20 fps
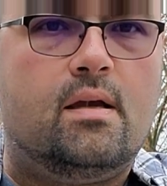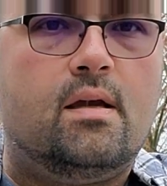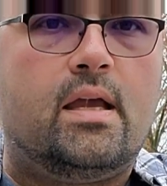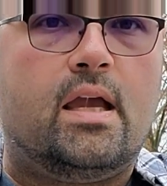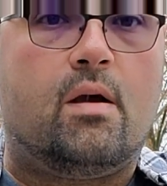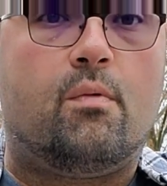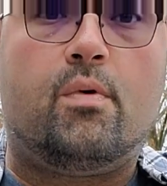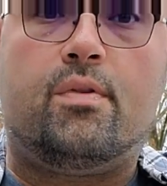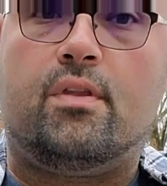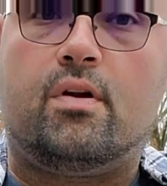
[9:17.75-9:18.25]

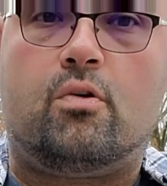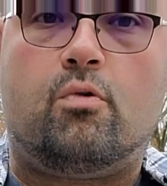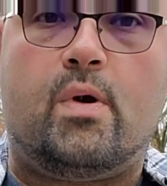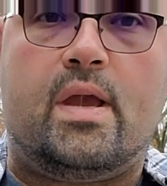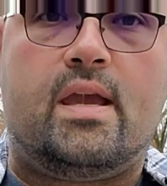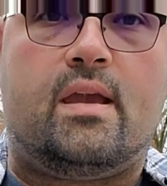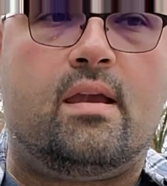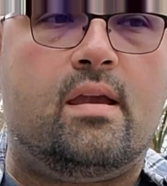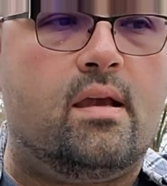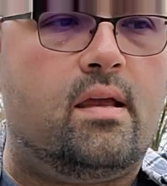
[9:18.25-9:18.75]
And when the
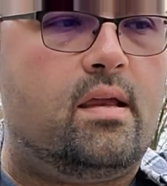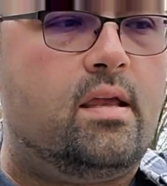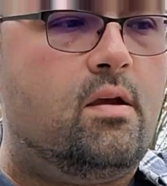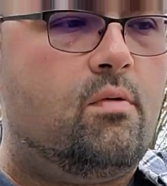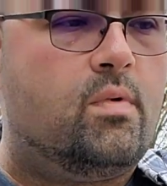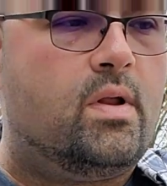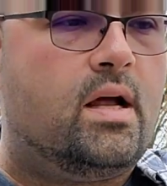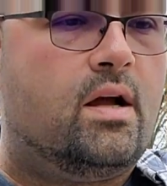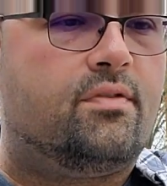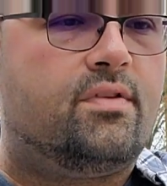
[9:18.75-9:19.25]
quake hit, he
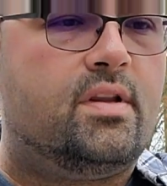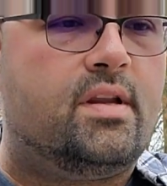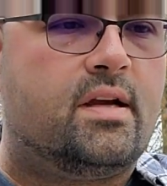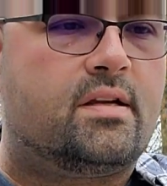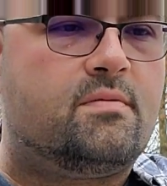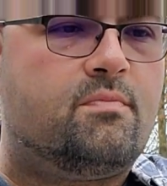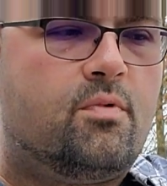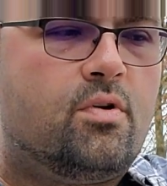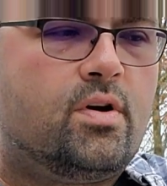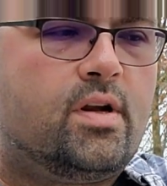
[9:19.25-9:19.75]
went out the
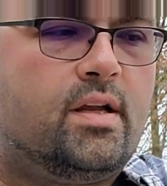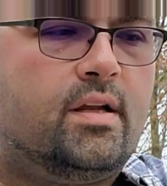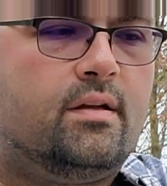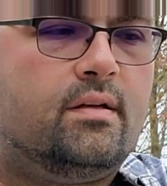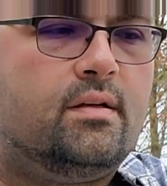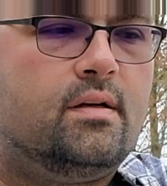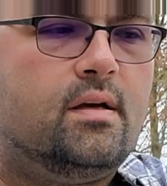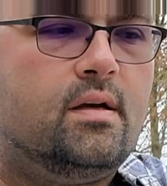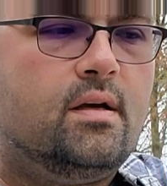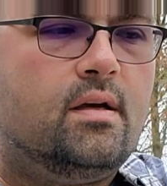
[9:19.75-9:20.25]
next morning,
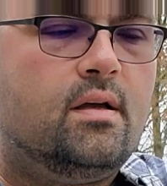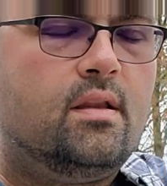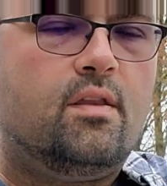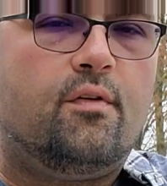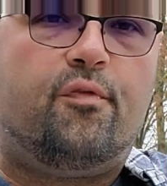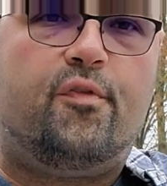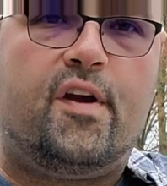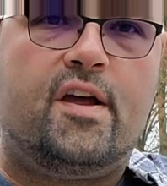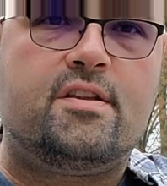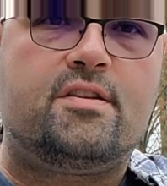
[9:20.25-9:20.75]
the
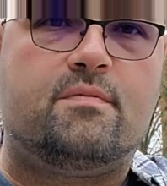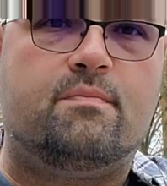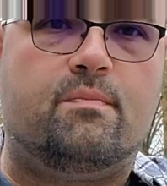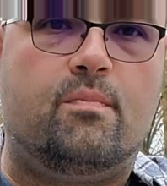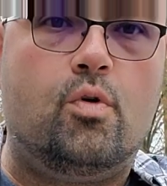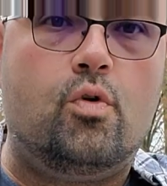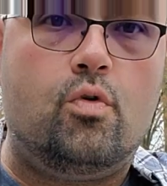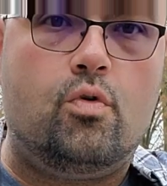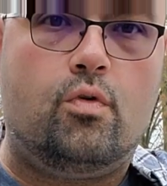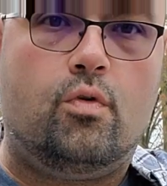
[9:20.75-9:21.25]
fence
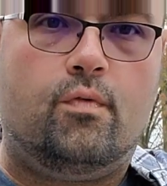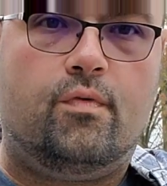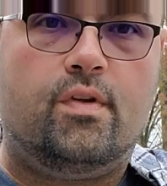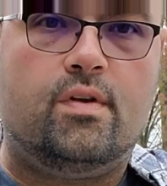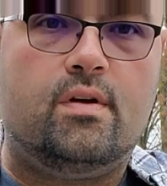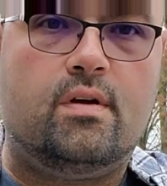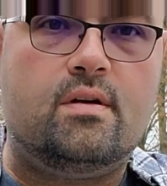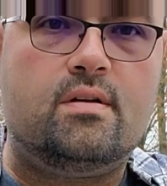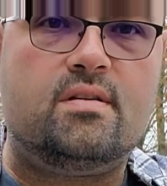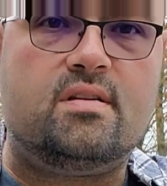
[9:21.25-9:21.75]
moved
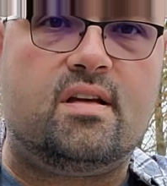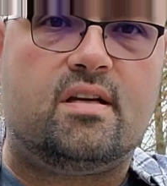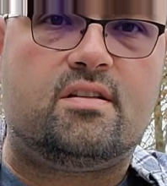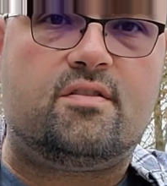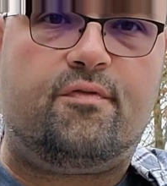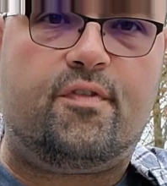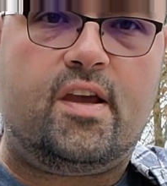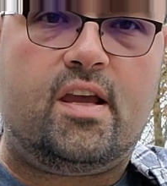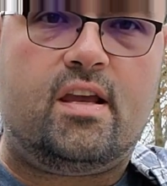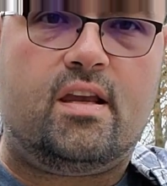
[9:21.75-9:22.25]
6
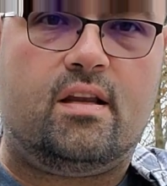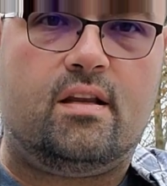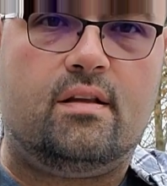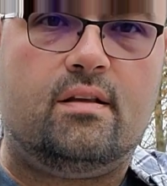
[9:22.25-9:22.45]
feet.